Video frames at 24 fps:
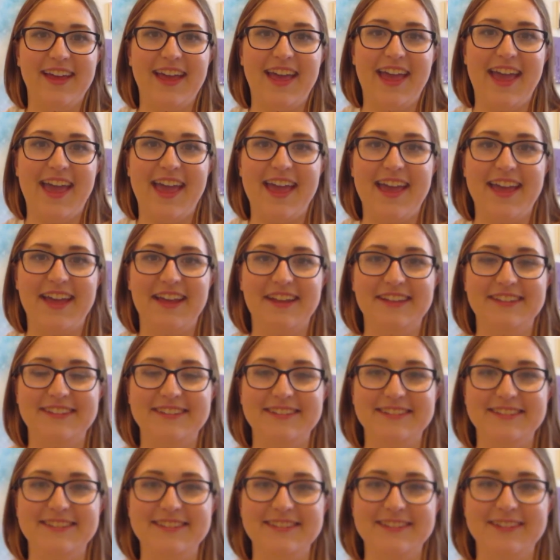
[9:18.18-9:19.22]

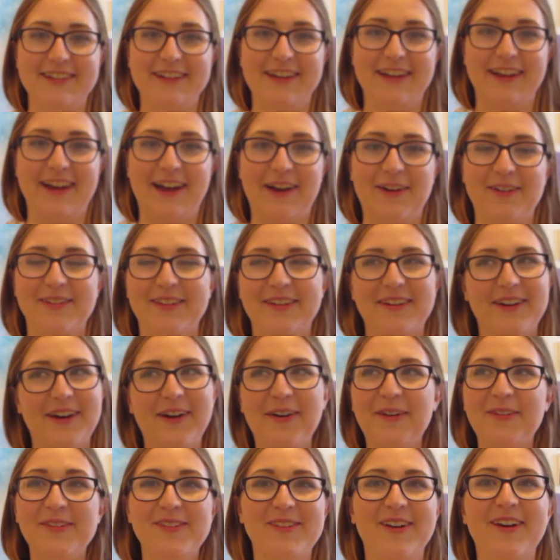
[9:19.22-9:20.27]
And I was like,
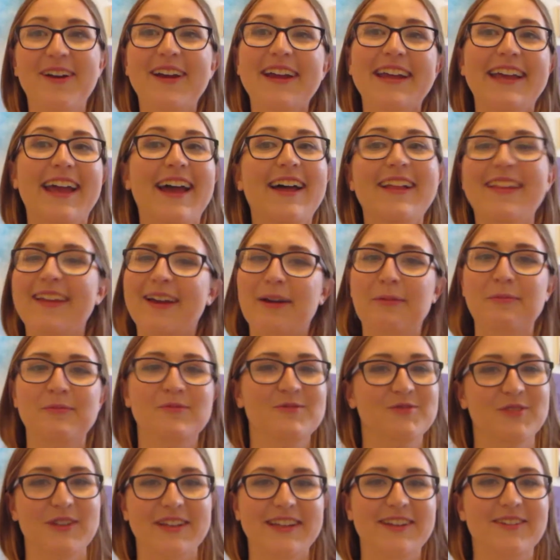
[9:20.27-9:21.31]
oh, sorry, yeah, like I'm
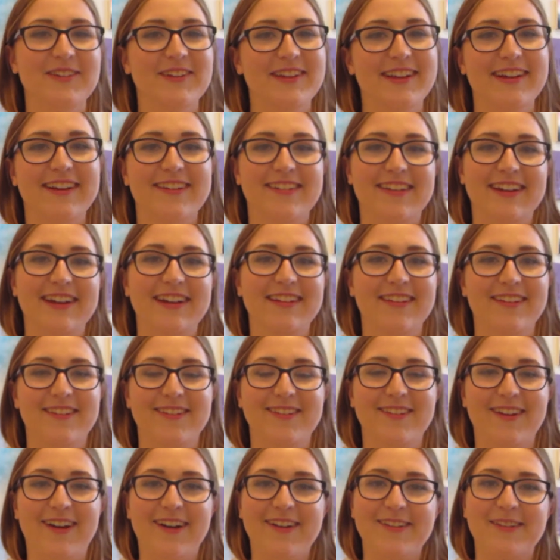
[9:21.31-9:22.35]
really, really excited, this
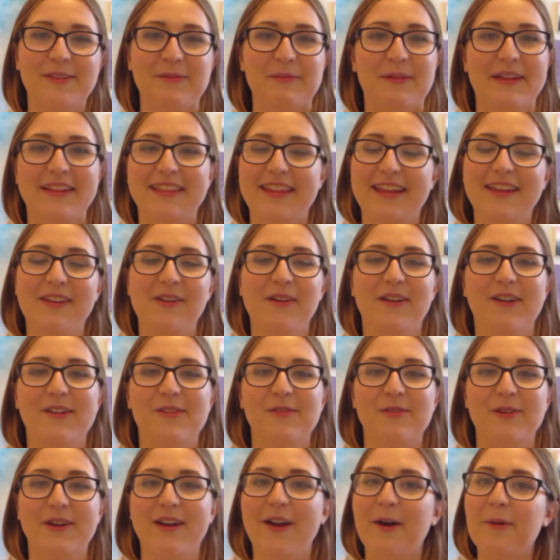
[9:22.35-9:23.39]
is awesome, like thank you guys
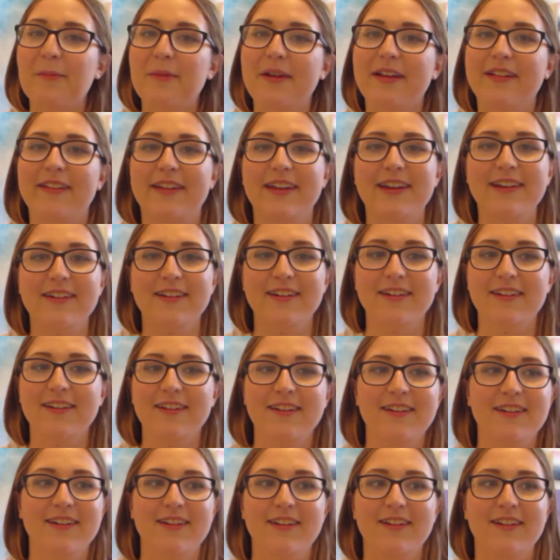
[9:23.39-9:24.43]
for coming, like
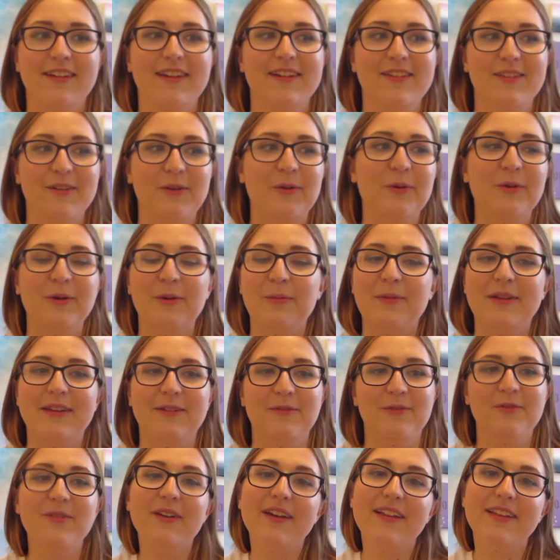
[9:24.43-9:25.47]
is it cool to be in
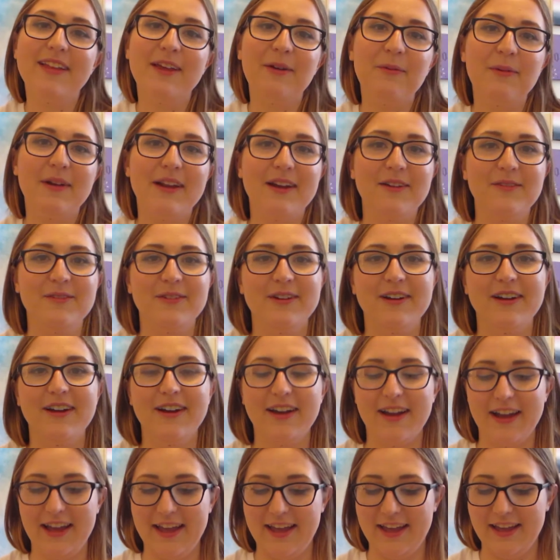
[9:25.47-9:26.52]
Philly and whatever?
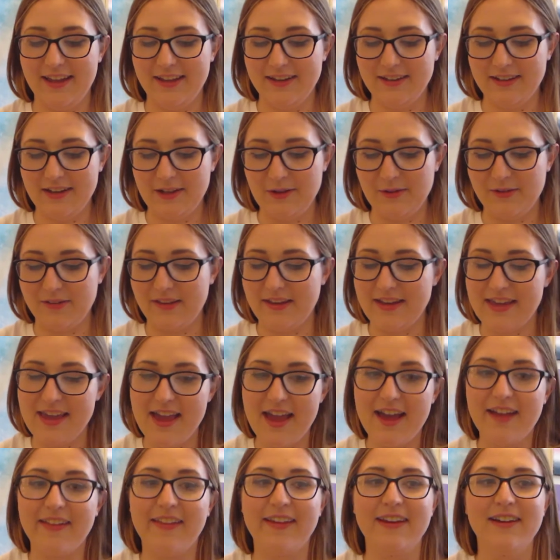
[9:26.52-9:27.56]
And he was like,
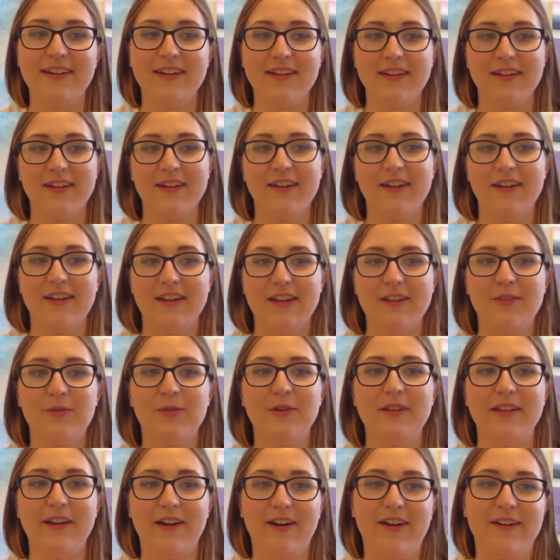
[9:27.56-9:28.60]
yeah, like it's
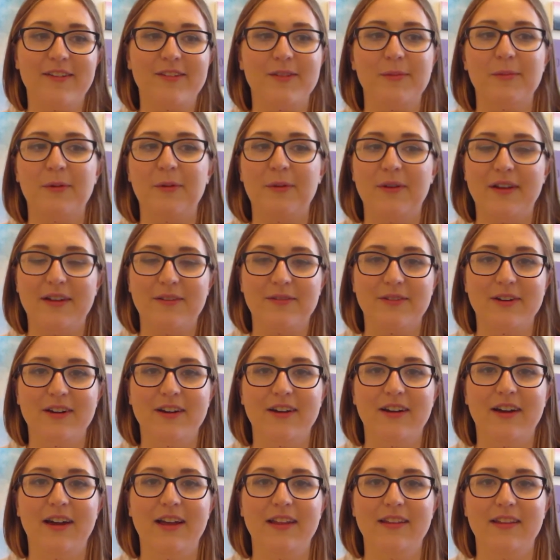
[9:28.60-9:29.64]
really awesome or
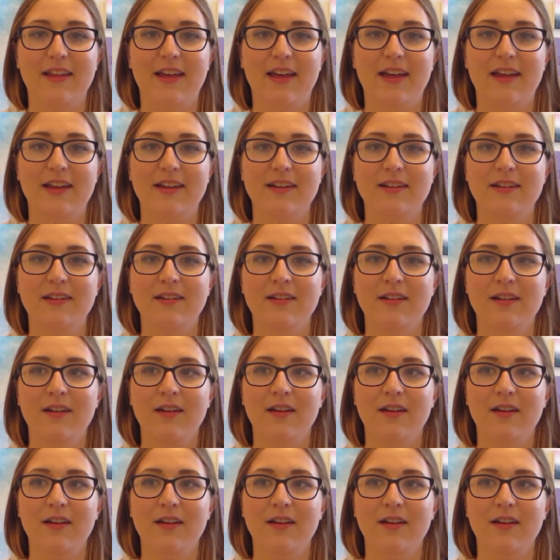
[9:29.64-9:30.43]
whatever. And then